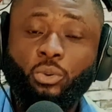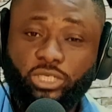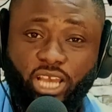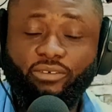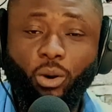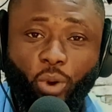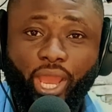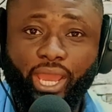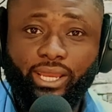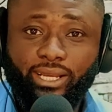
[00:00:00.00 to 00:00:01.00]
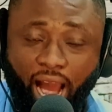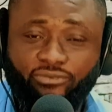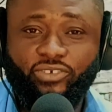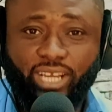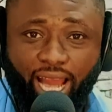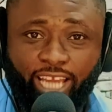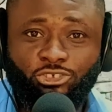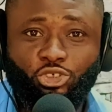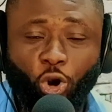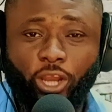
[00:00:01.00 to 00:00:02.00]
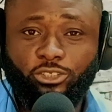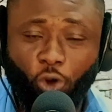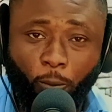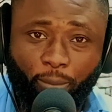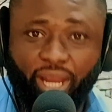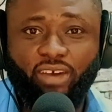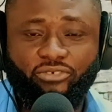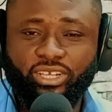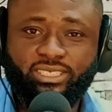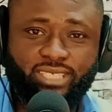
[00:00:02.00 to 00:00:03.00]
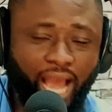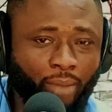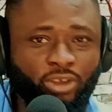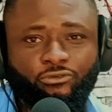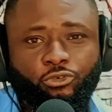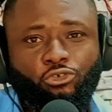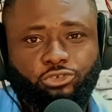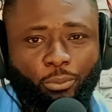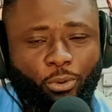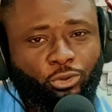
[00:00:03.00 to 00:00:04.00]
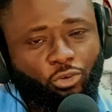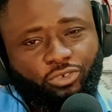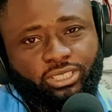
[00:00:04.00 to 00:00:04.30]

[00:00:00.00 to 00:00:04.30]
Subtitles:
Whichever way Africa enjoys or benefits, I'm in full support of